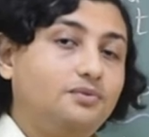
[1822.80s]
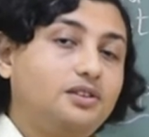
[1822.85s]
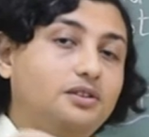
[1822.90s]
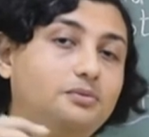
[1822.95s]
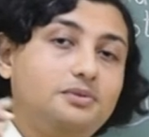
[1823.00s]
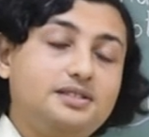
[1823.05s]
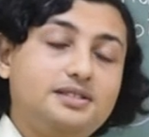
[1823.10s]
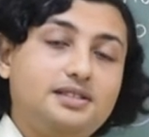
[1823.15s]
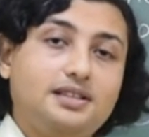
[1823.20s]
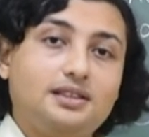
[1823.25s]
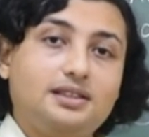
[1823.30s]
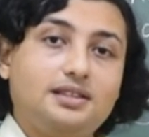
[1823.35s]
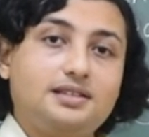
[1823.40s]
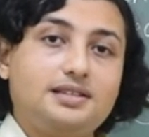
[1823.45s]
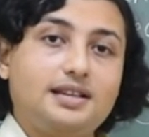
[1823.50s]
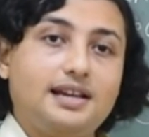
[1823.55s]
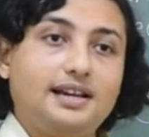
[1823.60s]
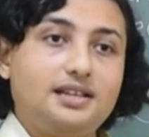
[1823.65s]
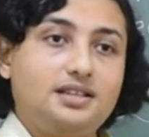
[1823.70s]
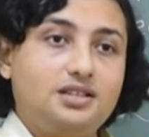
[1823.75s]
will be
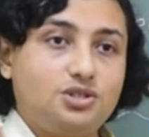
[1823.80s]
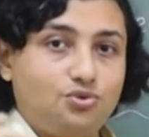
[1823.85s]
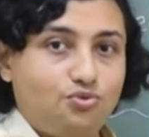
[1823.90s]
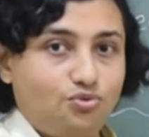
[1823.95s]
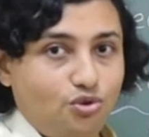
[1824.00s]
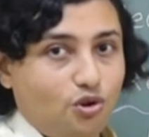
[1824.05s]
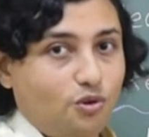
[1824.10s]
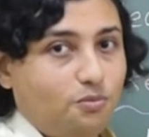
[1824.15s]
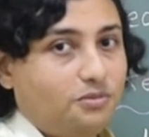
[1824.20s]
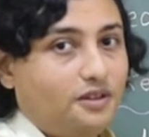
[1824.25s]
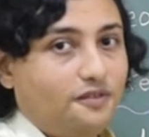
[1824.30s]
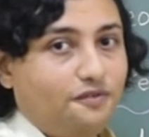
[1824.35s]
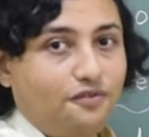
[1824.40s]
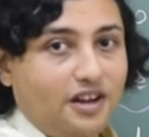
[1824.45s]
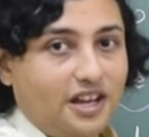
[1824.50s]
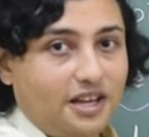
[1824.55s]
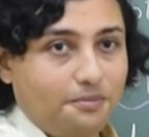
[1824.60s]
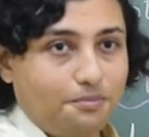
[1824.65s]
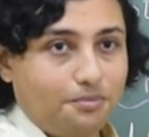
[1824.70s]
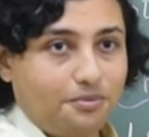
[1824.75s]
synthesized from the
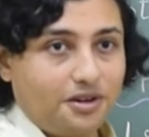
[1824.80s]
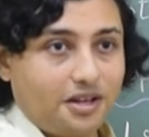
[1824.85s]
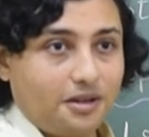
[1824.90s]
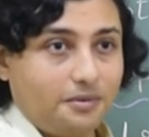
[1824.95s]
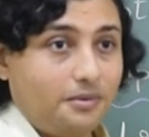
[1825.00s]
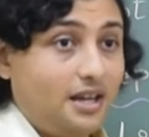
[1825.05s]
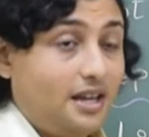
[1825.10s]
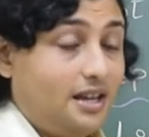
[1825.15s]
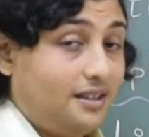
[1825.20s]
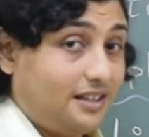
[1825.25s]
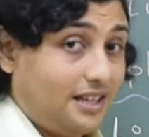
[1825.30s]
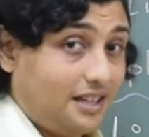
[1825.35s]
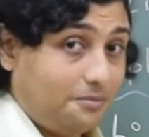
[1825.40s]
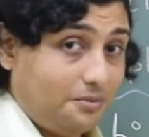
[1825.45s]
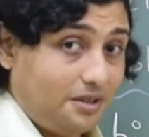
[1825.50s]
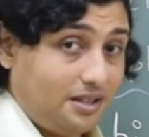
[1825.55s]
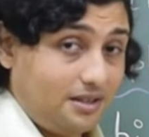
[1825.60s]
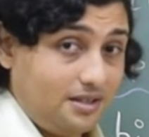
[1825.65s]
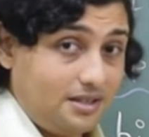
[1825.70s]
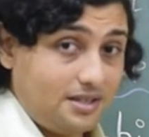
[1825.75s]
5 prime. That
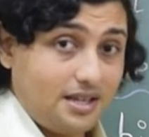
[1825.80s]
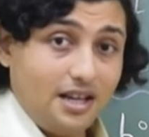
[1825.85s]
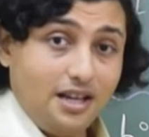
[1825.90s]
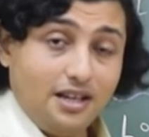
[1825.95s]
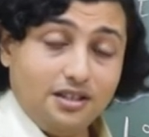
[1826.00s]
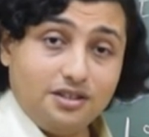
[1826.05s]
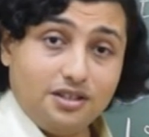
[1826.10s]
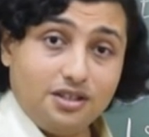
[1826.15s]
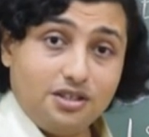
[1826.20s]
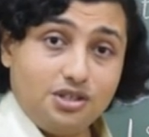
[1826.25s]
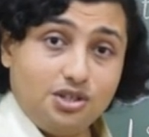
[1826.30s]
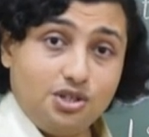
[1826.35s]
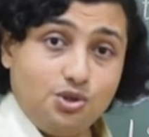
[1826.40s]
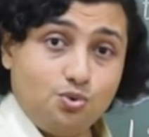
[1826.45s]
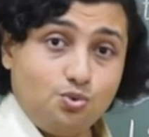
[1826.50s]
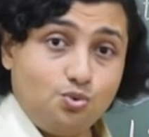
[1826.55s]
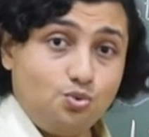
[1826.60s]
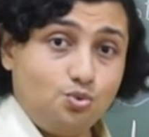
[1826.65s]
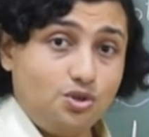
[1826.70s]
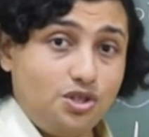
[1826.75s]
means the
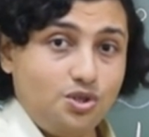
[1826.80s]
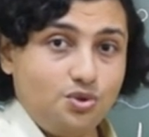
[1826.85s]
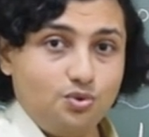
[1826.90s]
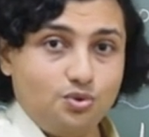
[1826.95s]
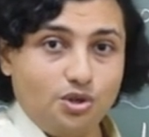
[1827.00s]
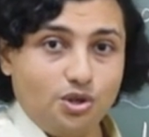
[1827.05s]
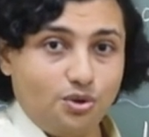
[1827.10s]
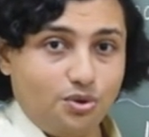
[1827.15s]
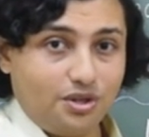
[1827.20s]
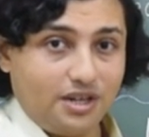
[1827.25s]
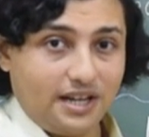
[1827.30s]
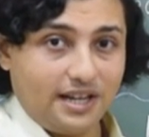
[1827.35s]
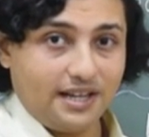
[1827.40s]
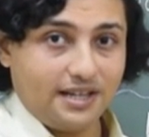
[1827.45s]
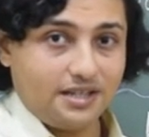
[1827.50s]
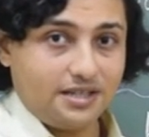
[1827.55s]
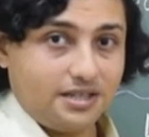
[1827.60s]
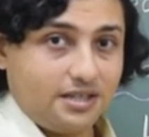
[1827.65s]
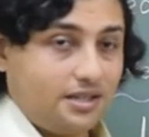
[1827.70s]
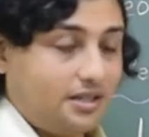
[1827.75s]
new
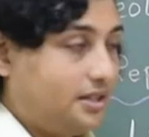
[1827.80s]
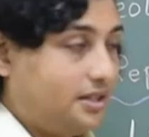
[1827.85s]
nucleotide